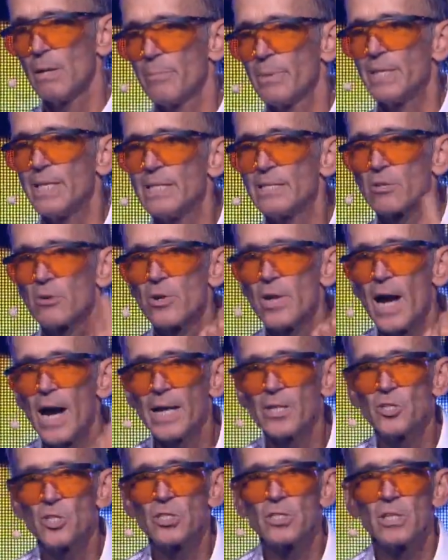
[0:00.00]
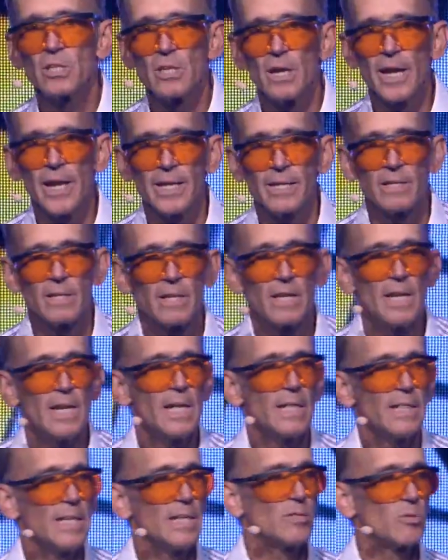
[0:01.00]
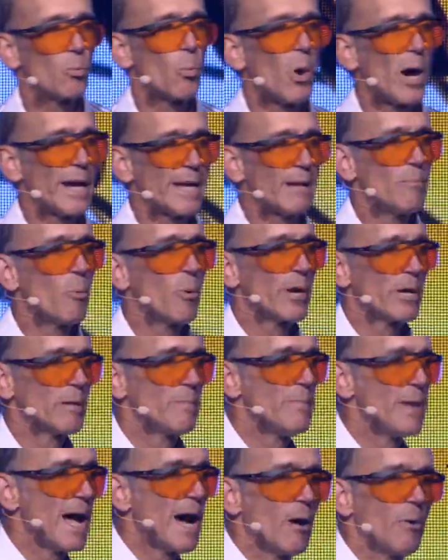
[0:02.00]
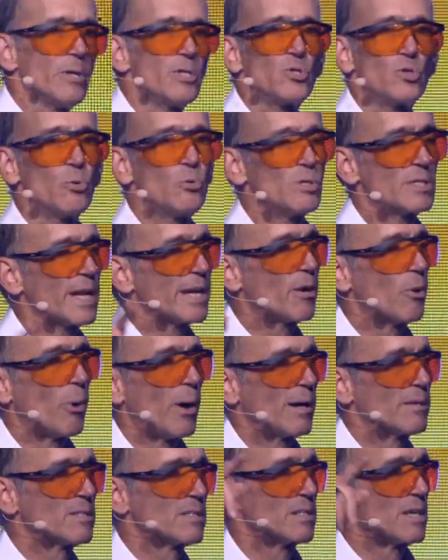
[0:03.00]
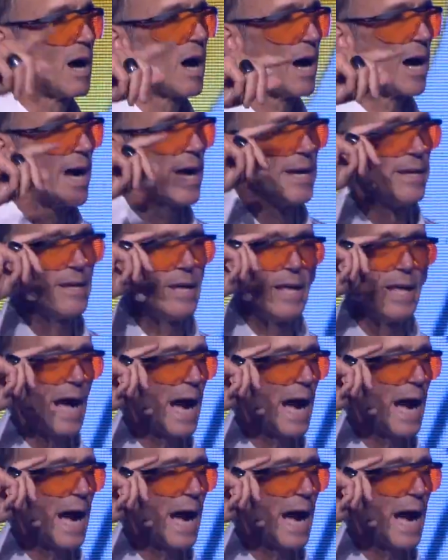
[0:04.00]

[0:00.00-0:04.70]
But these are not just at night. These, why I'm wearing them now, as soon as I go outside,